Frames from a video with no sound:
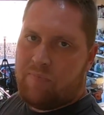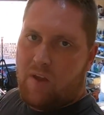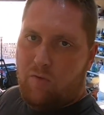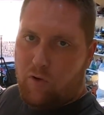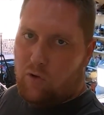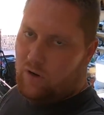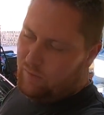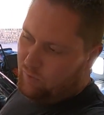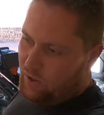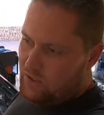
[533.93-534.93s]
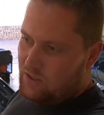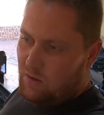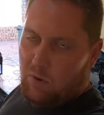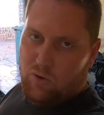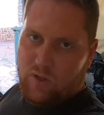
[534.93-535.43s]
a full refresh. The
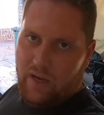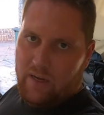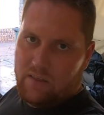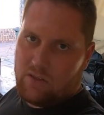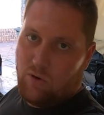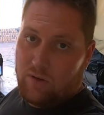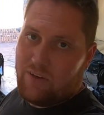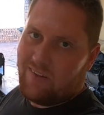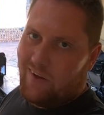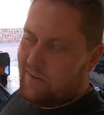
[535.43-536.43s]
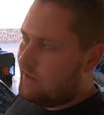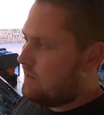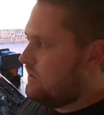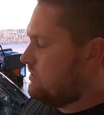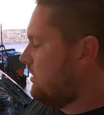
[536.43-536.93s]
motor has
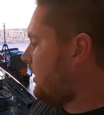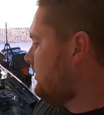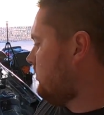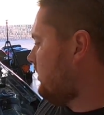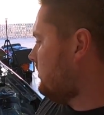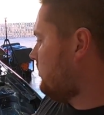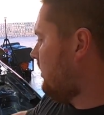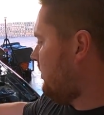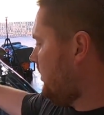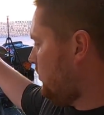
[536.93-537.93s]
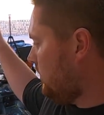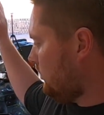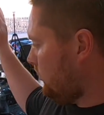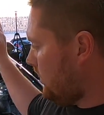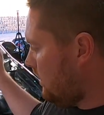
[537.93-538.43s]
290,000 Ks on it, so I think we'll
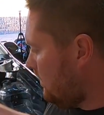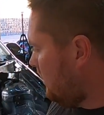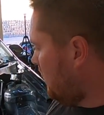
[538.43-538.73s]
do a